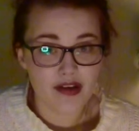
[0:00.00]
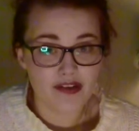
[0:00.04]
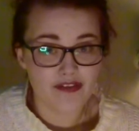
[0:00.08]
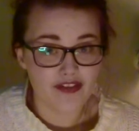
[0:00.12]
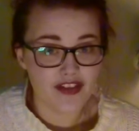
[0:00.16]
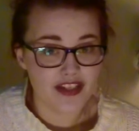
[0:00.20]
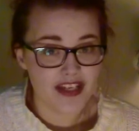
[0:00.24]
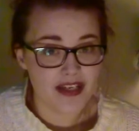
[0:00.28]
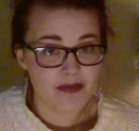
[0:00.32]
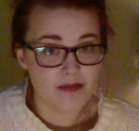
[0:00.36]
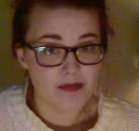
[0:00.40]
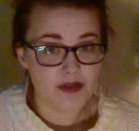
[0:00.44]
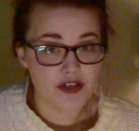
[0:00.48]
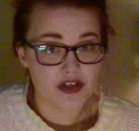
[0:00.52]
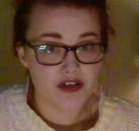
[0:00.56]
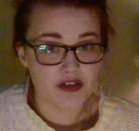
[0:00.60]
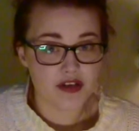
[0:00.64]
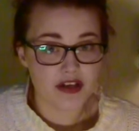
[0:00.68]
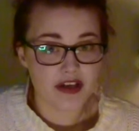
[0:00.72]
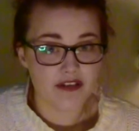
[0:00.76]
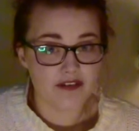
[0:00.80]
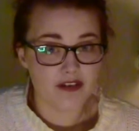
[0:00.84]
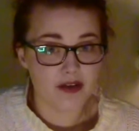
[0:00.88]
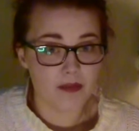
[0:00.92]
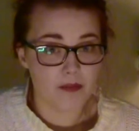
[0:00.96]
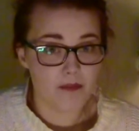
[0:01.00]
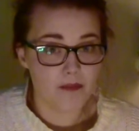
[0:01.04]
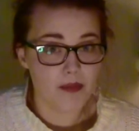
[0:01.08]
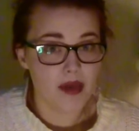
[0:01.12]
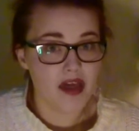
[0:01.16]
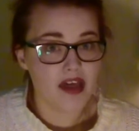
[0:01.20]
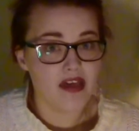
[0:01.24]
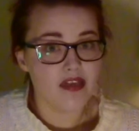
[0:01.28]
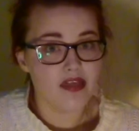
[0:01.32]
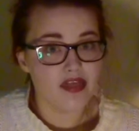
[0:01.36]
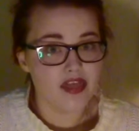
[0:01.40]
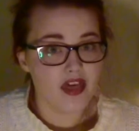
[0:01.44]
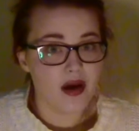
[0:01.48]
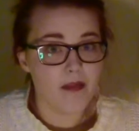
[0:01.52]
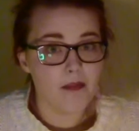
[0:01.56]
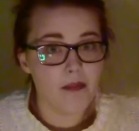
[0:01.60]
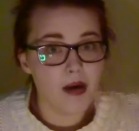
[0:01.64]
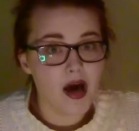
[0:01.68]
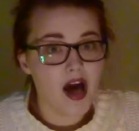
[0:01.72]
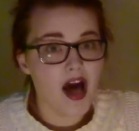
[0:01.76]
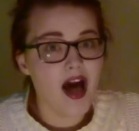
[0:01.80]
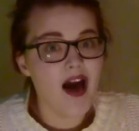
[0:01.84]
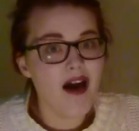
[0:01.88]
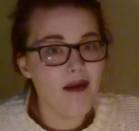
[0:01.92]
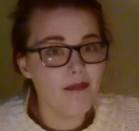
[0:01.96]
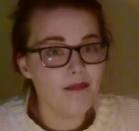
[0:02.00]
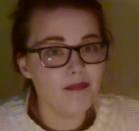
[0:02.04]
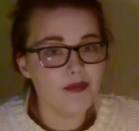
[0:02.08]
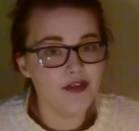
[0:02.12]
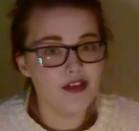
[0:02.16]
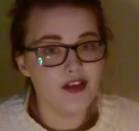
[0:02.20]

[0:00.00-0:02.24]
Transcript: If you did, be sure to give it a big thumb up.